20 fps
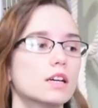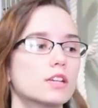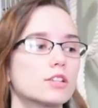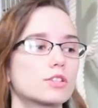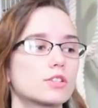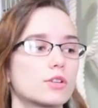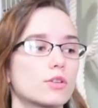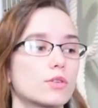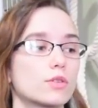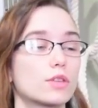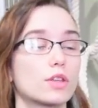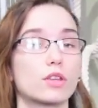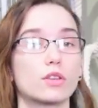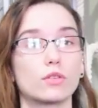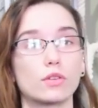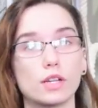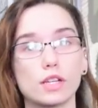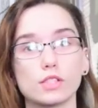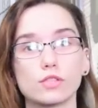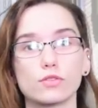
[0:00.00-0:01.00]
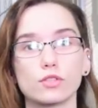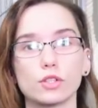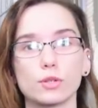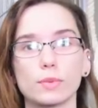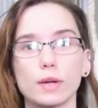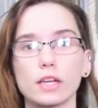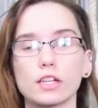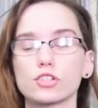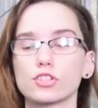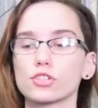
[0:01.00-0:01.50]
So thank you guys for your
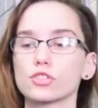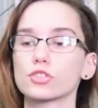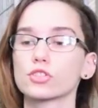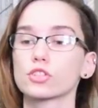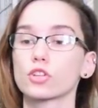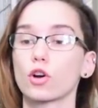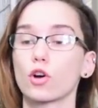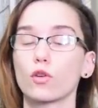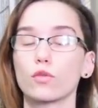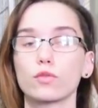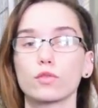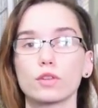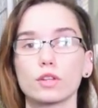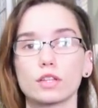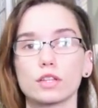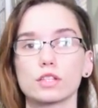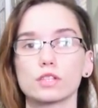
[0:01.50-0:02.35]
patience. Hopefully